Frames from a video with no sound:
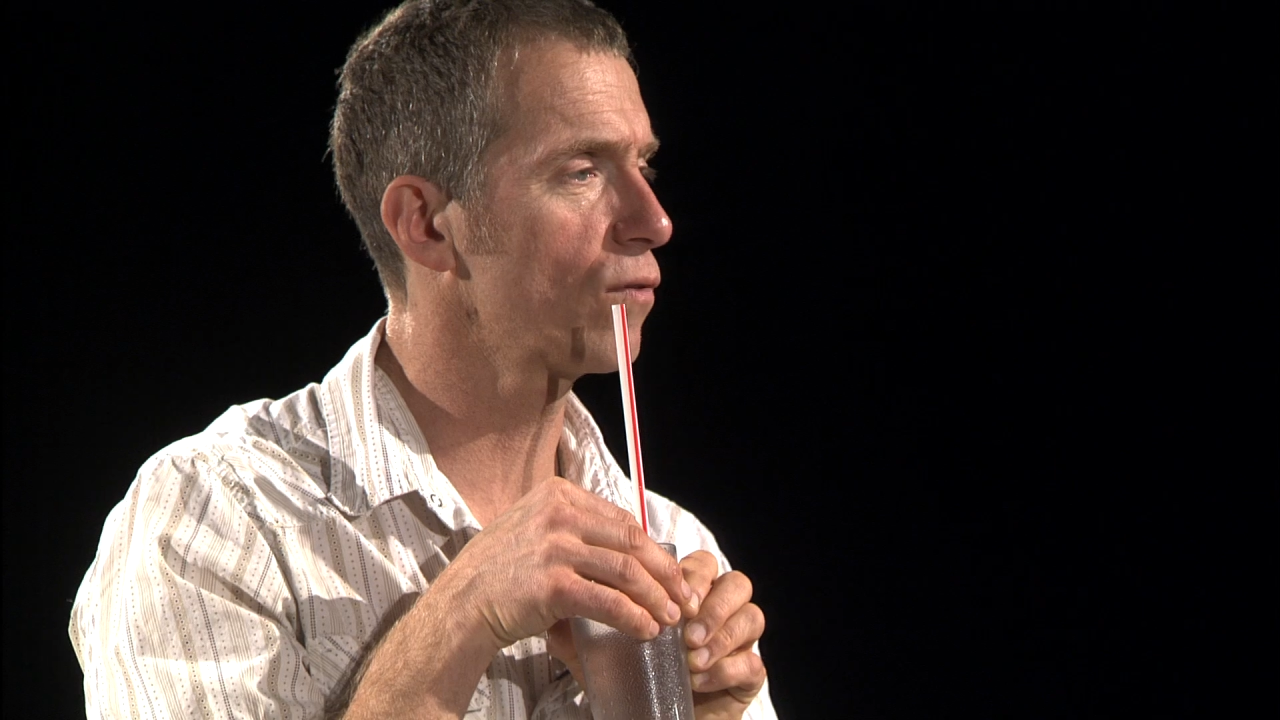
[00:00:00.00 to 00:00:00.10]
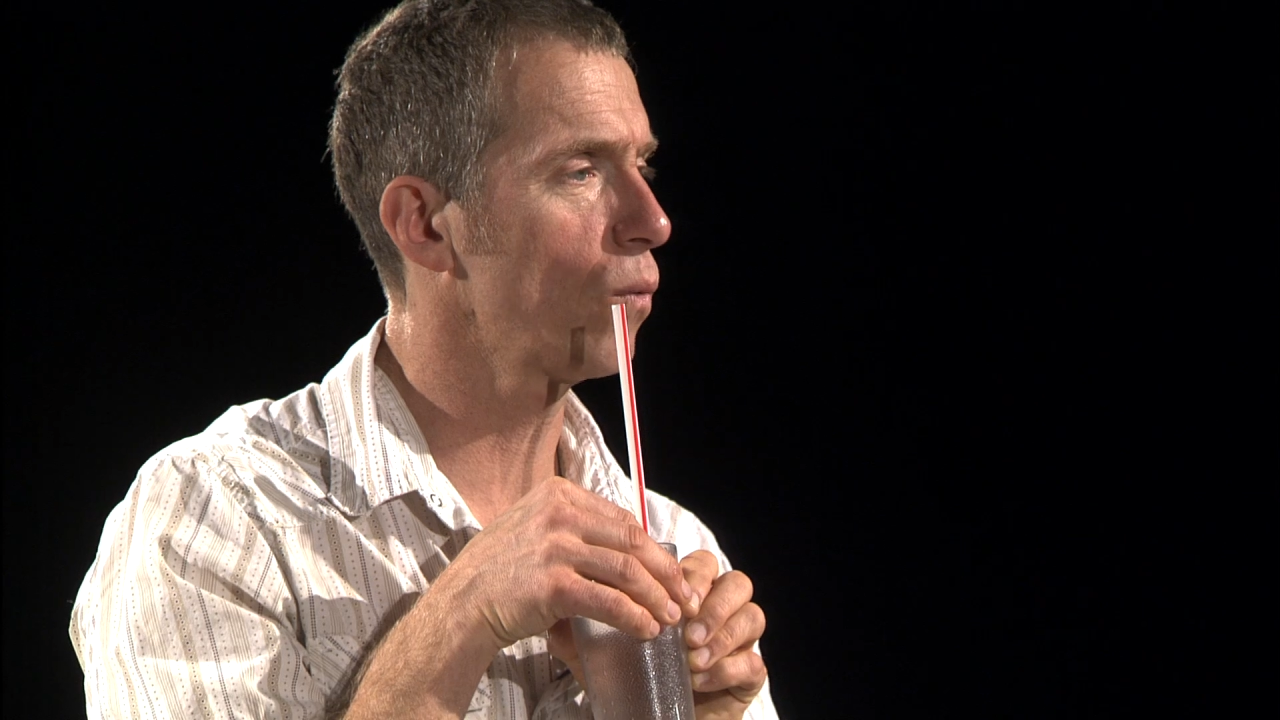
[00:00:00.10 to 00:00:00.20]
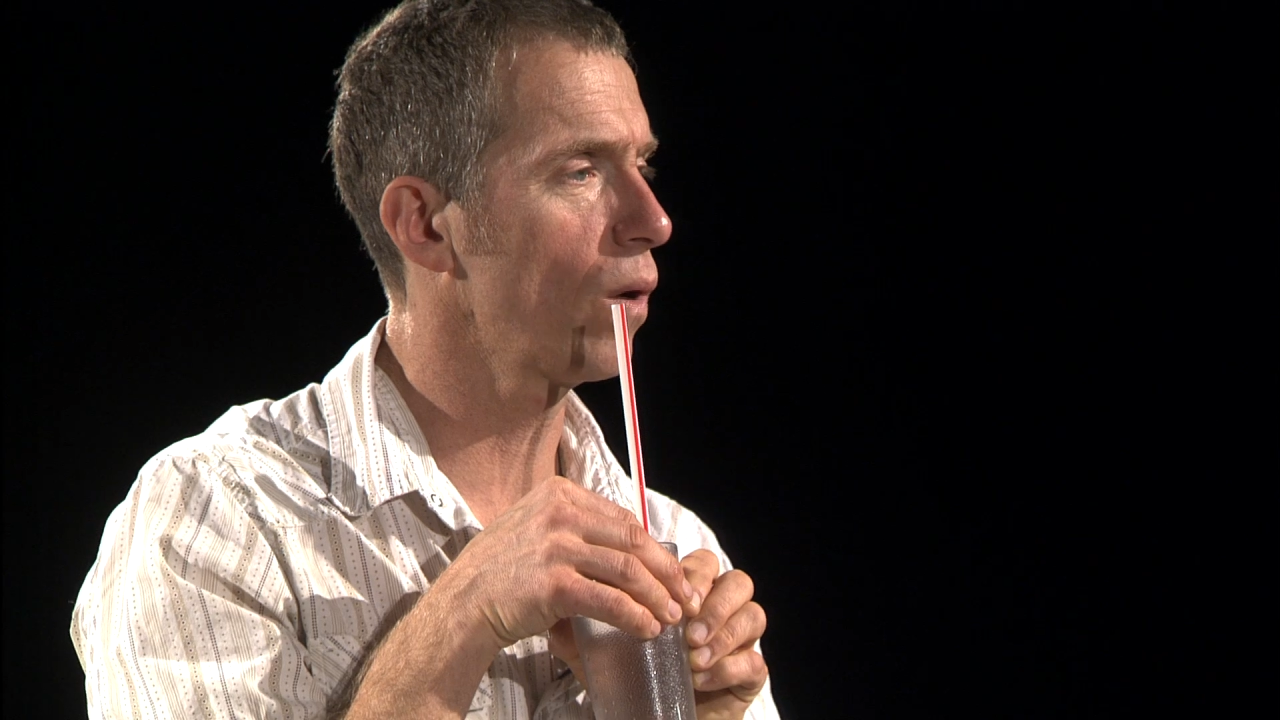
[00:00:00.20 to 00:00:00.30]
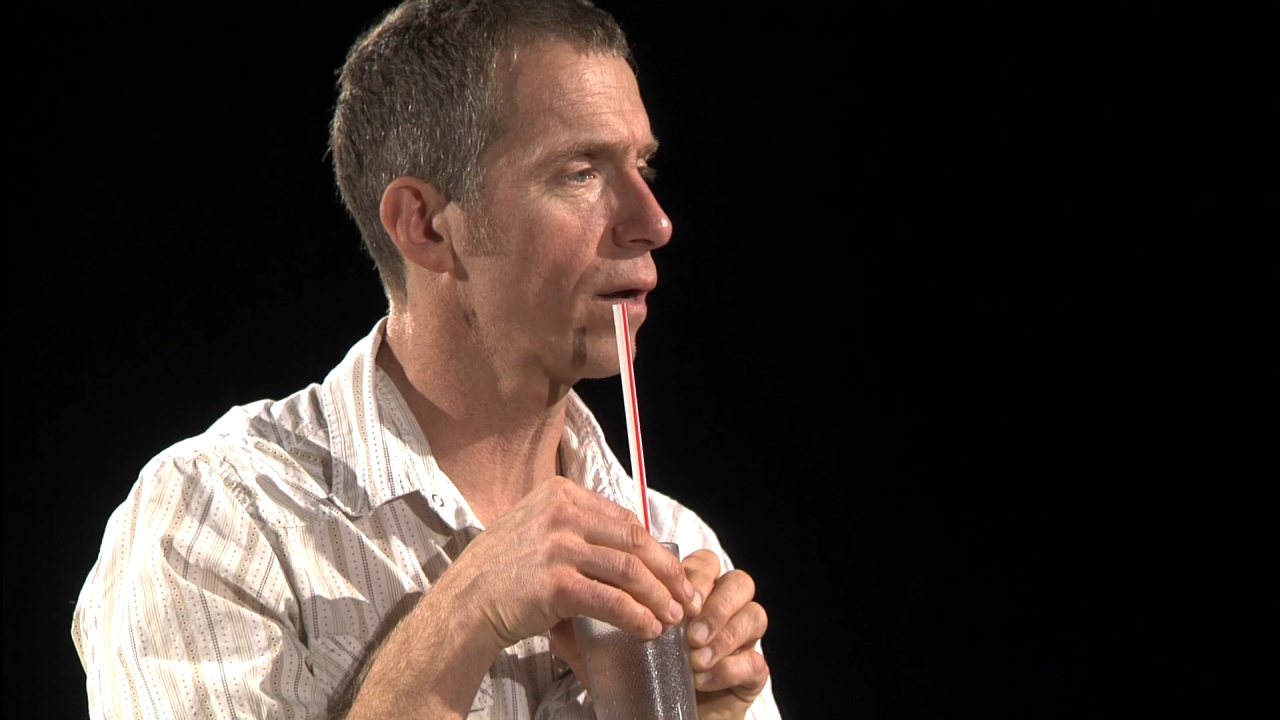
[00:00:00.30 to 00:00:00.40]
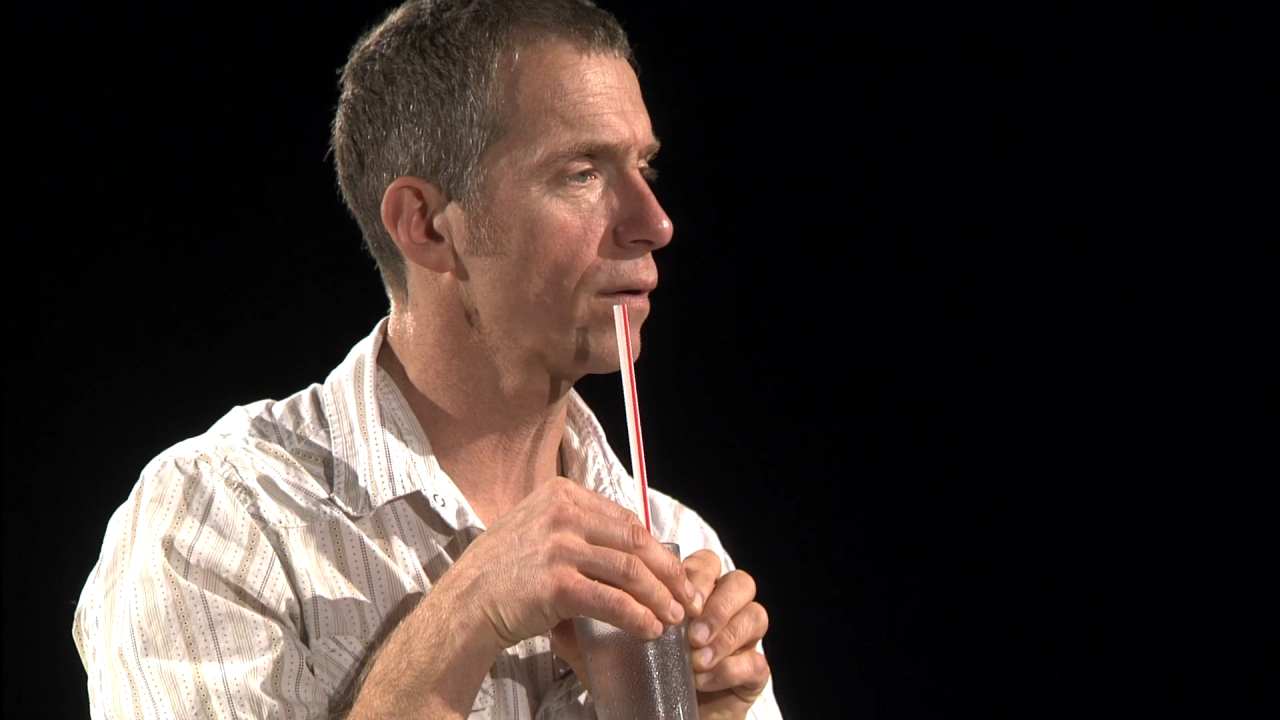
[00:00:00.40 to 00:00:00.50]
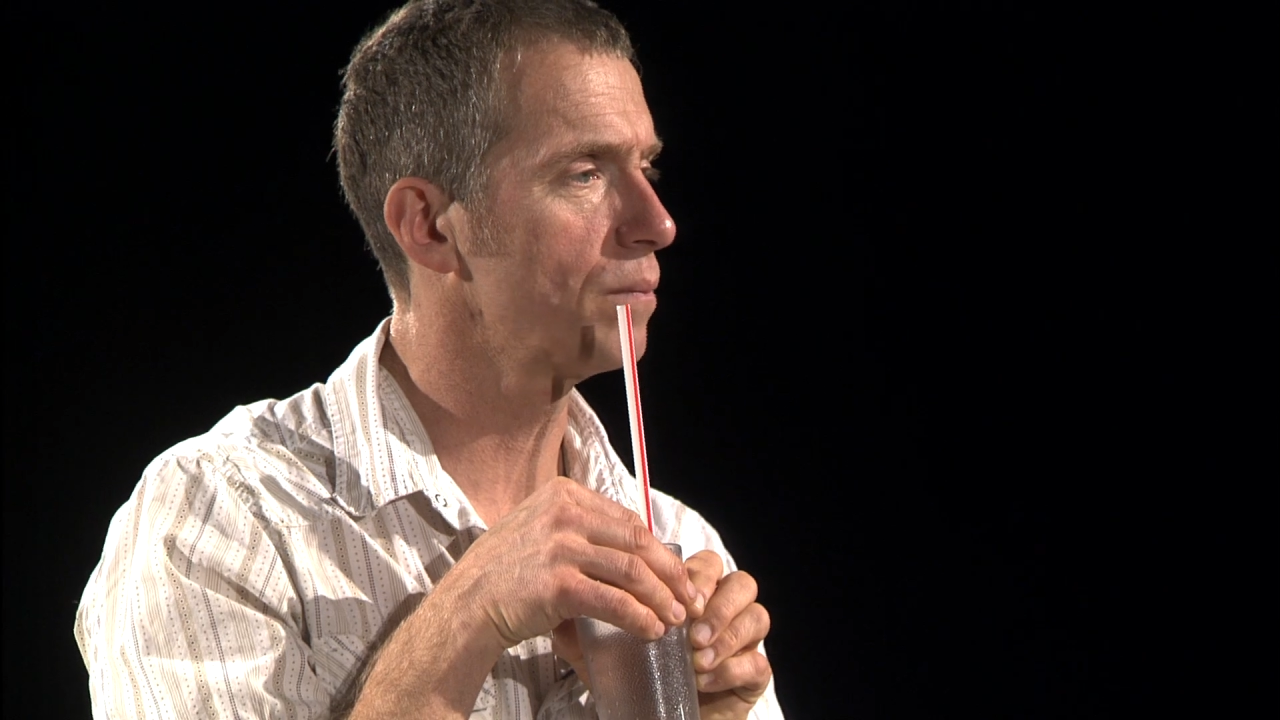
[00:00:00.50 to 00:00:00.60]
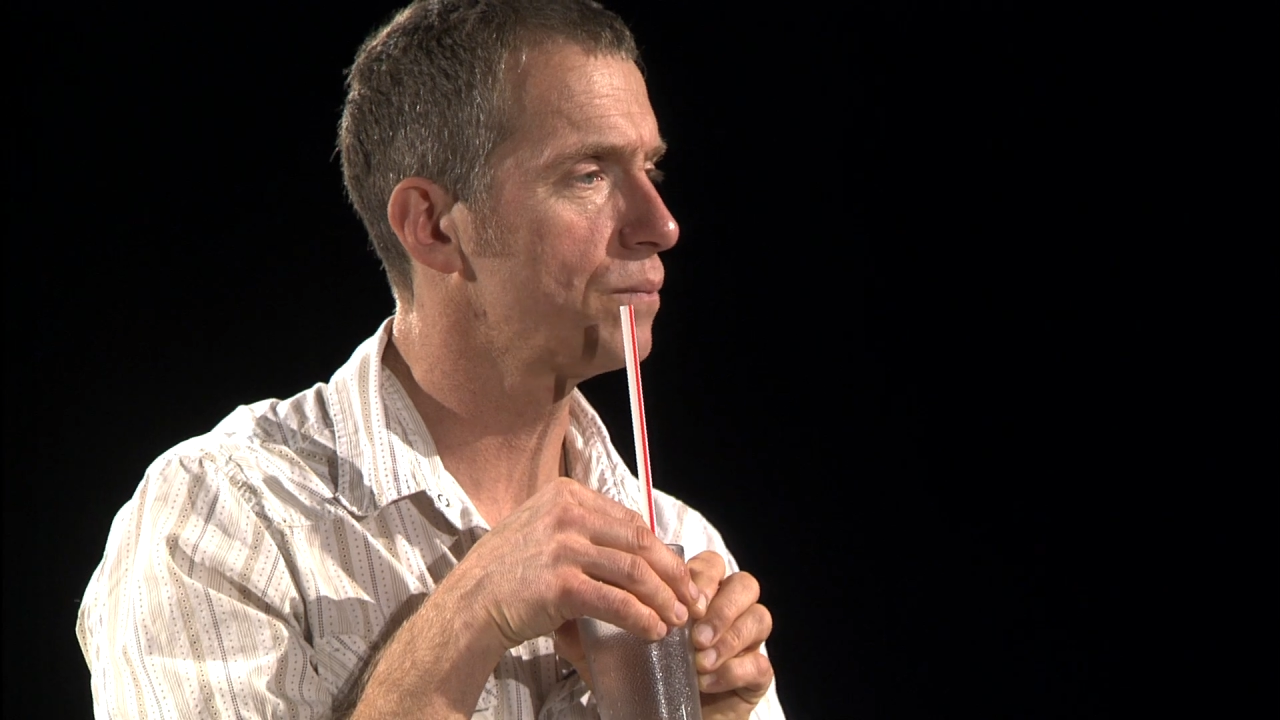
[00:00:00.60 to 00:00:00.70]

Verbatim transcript: the water,